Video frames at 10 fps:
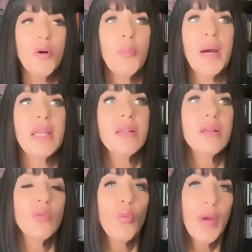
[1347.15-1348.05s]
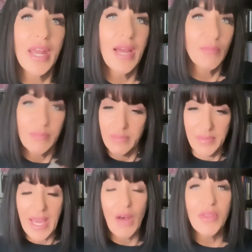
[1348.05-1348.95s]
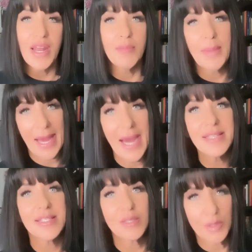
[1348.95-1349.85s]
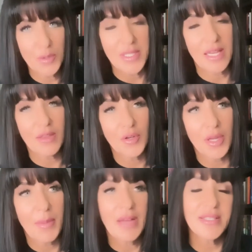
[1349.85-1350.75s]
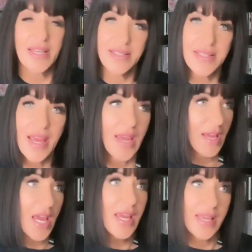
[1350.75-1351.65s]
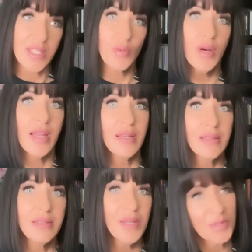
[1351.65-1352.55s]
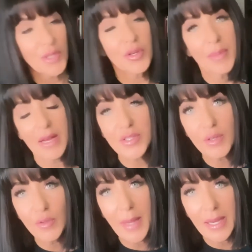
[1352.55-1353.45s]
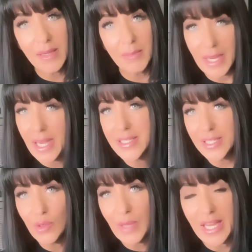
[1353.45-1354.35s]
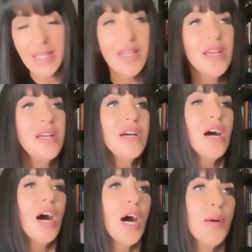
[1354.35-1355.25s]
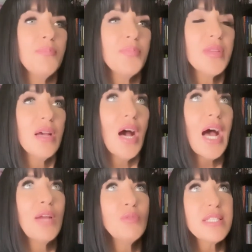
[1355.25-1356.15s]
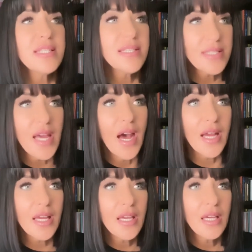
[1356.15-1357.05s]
But when I now that I'm past losing 30 pounds, I can say, hey, guess what? I was 30 pounds over my, my ideal weight. Um, I was stuck